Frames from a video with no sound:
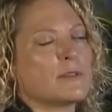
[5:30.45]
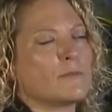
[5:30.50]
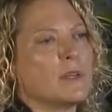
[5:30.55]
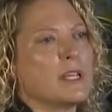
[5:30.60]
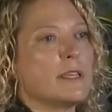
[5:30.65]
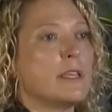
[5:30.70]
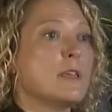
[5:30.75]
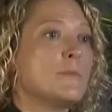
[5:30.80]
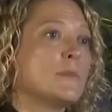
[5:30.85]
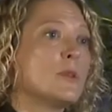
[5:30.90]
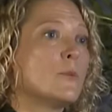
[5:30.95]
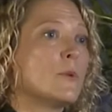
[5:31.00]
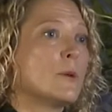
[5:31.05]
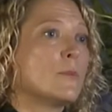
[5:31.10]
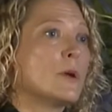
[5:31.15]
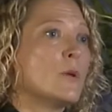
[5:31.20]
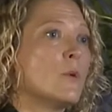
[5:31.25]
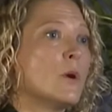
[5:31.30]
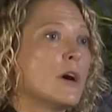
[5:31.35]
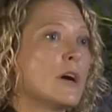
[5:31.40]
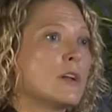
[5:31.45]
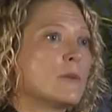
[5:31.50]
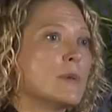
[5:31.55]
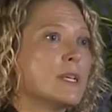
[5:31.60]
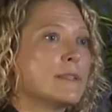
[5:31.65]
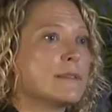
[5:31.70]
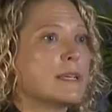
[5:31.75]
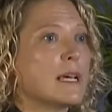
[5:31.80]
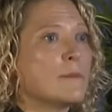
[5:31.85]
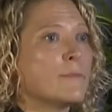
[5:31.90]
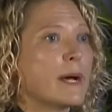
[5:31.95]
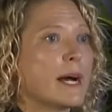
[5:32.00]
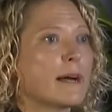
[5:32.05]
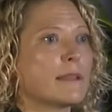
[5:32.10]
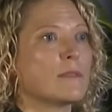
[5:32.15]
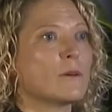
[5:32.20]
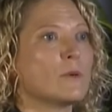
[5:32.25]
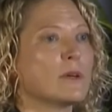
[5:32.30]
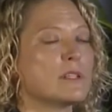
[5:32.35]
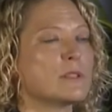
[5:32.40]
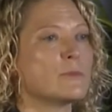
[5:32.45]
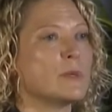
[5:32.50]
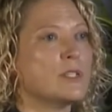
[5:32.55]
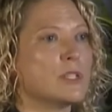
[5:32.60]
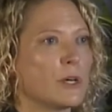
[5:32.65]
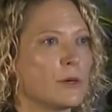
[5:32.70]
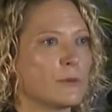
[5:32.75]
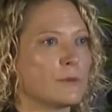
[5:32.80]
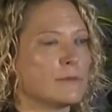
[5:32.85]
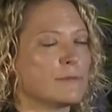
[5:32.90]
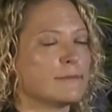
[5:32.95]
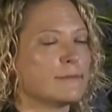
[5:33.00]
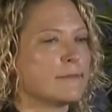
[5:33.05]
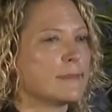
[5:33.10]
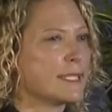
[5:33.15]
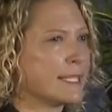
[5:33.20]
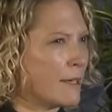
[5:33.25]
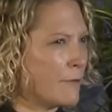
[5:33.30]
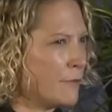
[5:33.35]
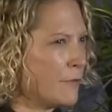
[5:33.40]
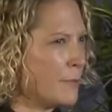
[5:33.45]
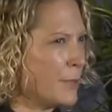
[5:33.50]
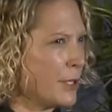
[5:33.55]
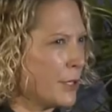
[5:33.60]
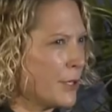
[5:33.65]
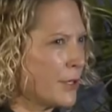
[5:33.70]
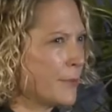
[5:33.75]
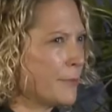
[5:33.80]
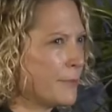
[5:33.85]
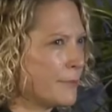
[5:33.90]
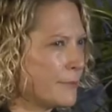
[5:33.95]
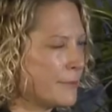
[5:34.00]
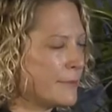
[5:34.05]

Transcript: and we keep the one we want and we send back the ones we don't. Sound familiar?